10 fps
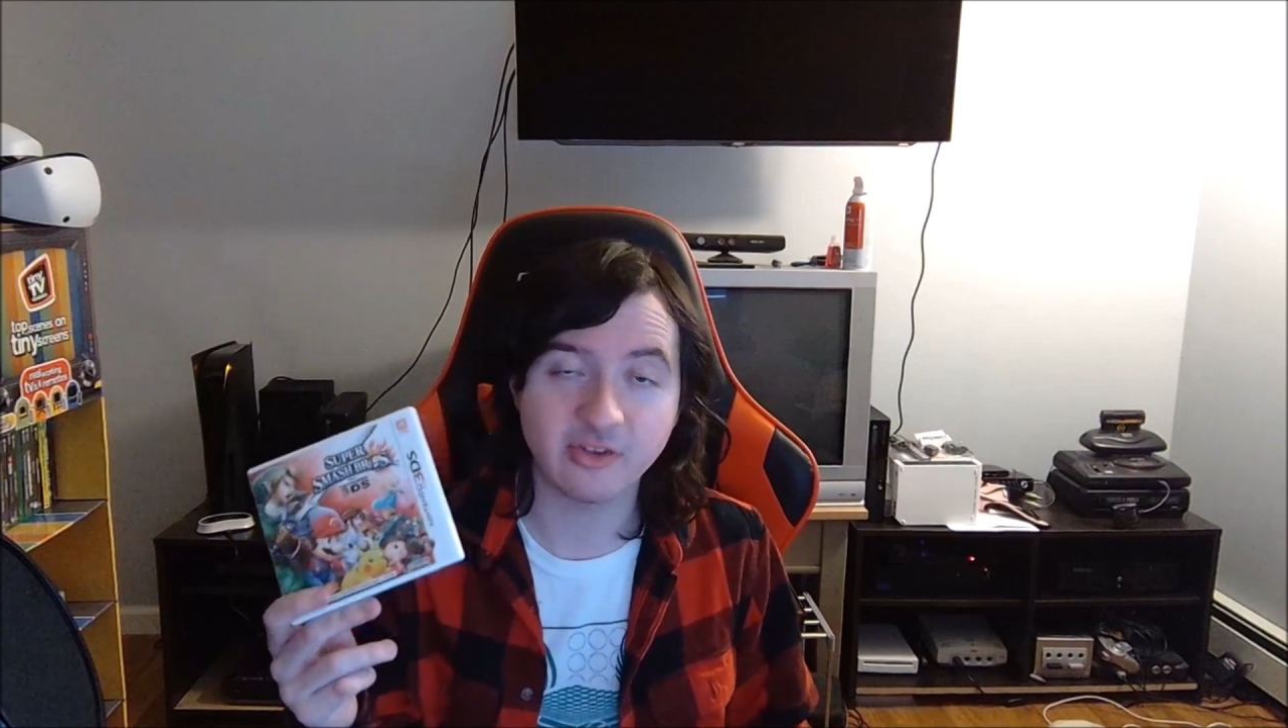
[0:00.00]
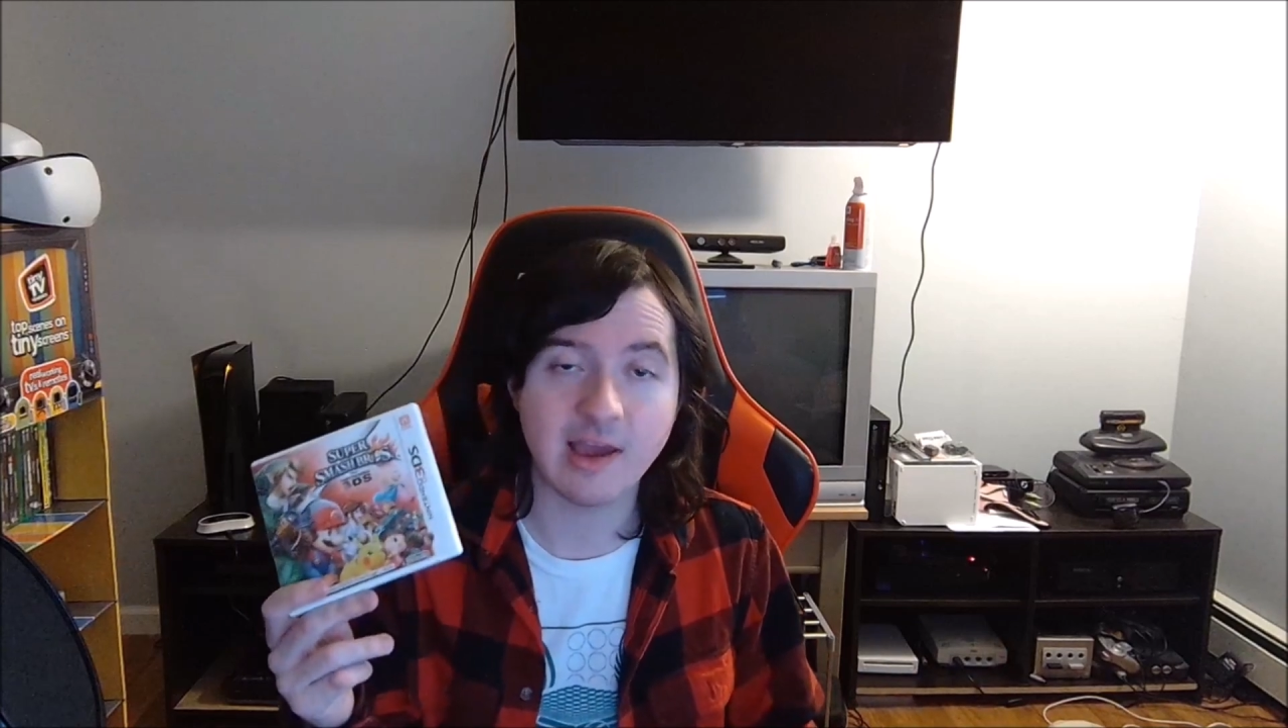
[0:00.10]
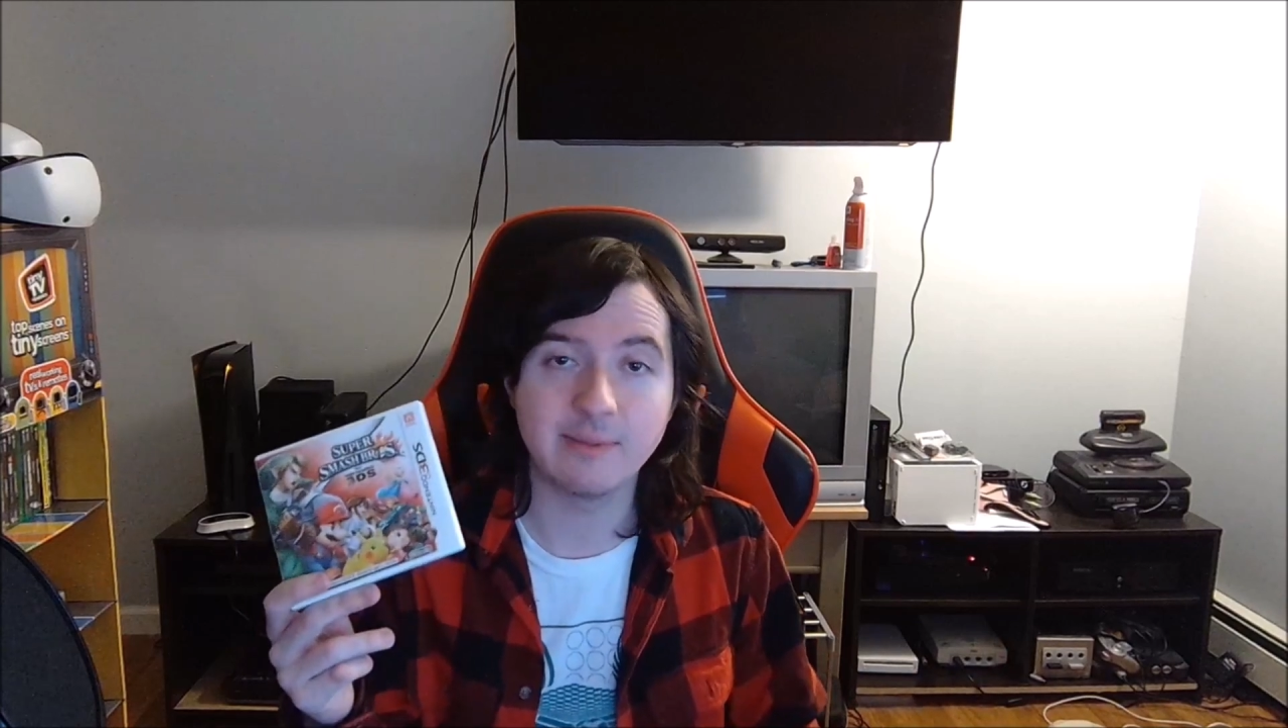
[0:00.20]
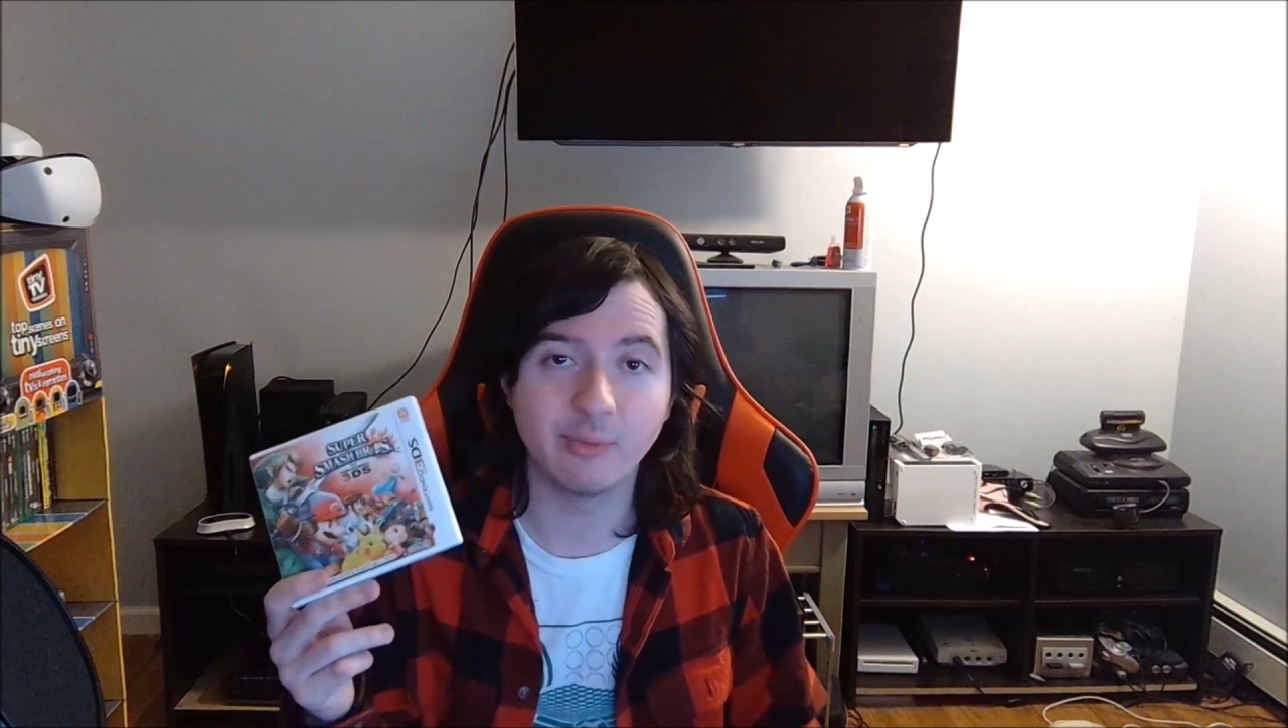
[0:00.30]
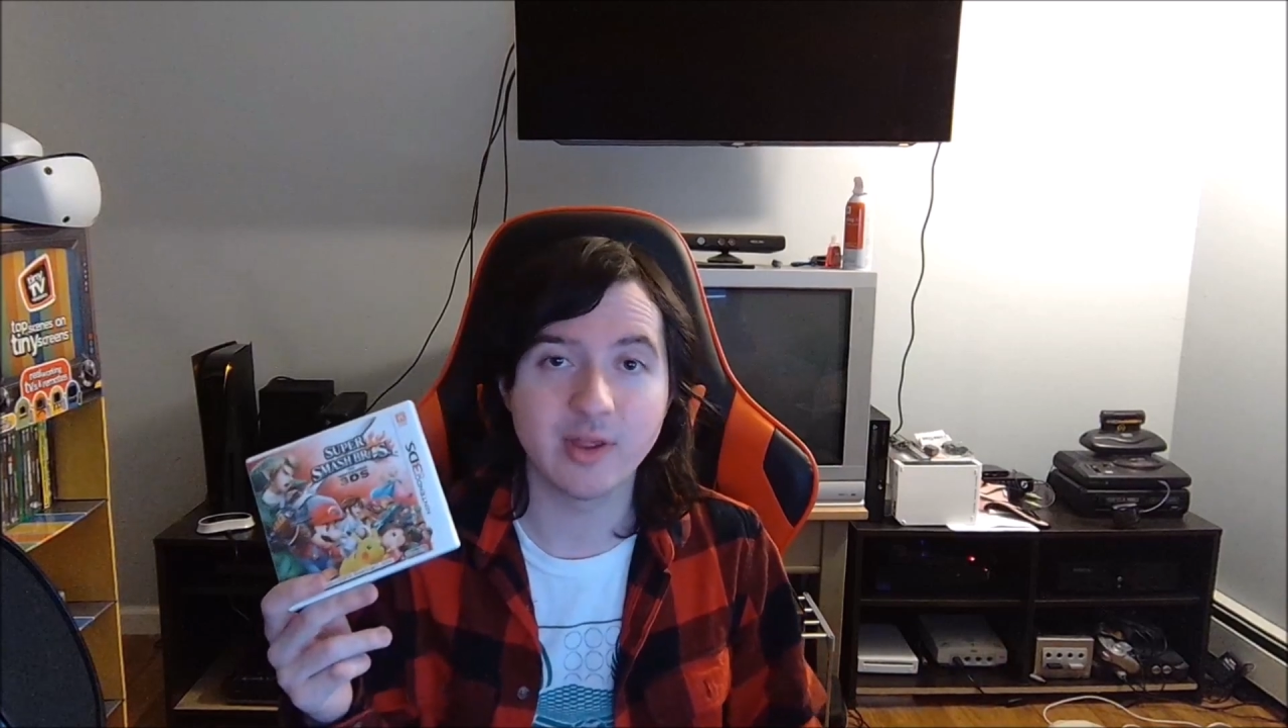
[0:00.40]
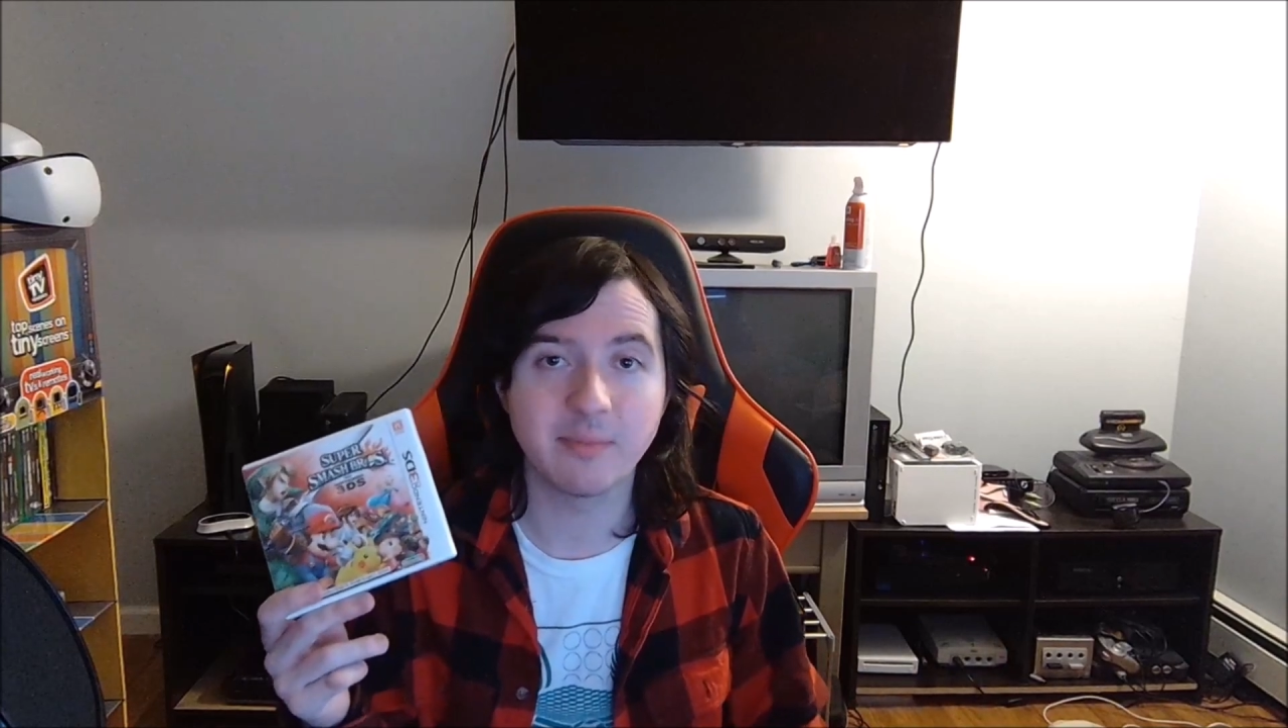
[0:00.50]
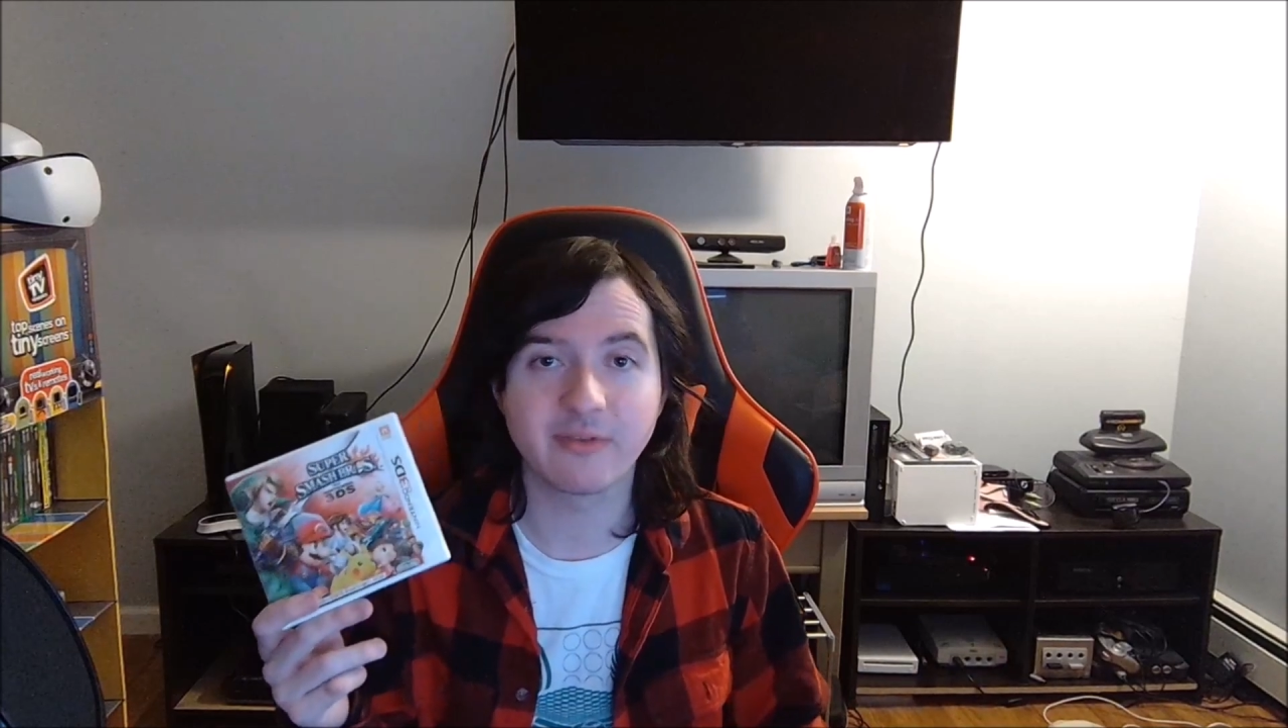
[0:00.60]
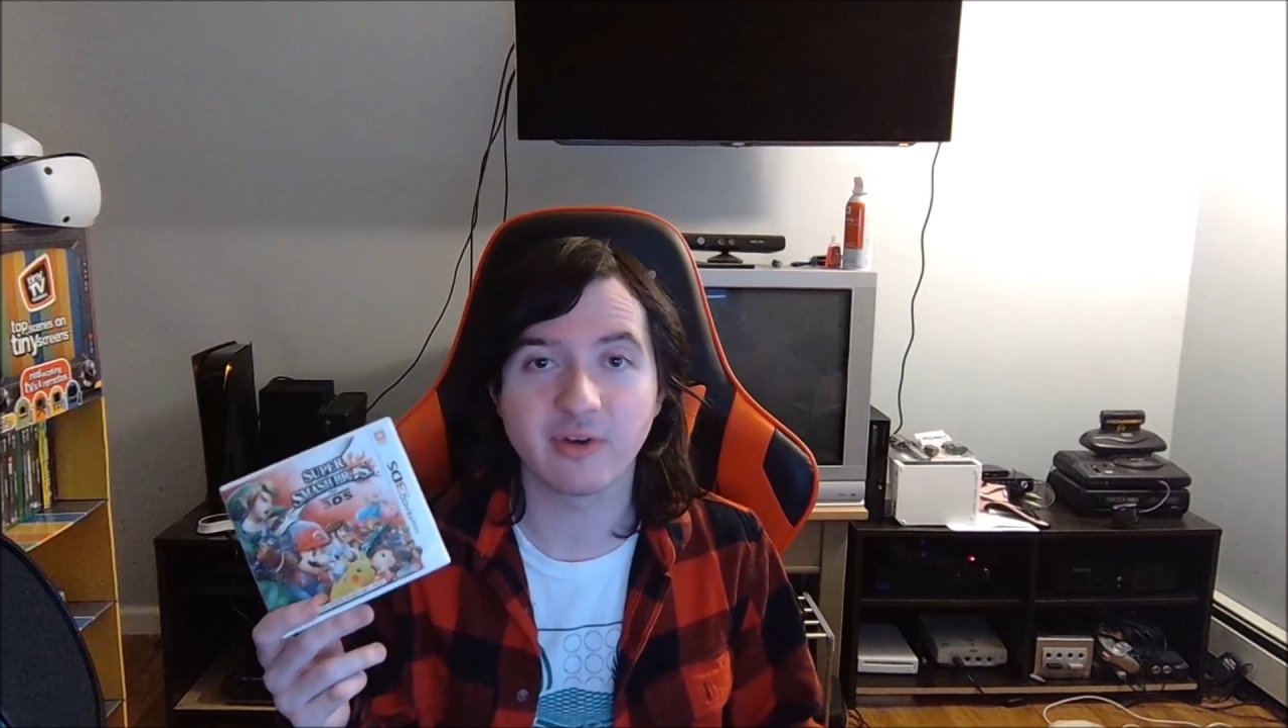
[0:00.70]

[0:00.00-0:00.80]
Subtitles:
I had played my